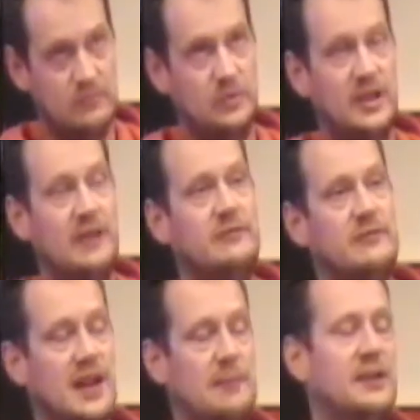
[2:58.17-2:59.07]
would
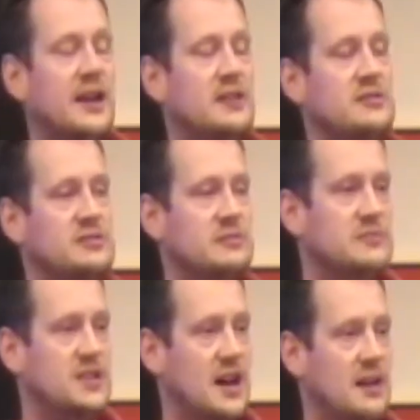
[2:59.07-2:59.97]
give the application
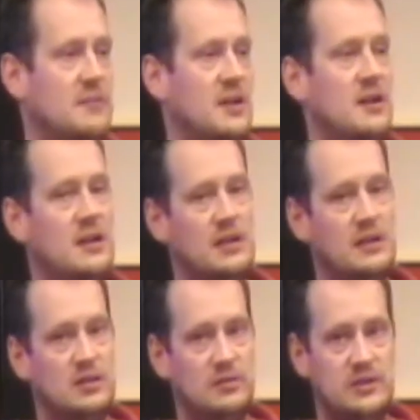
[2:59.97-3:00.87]
some time,
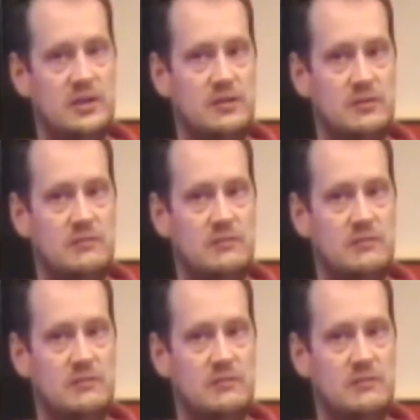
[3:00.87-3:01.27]
you do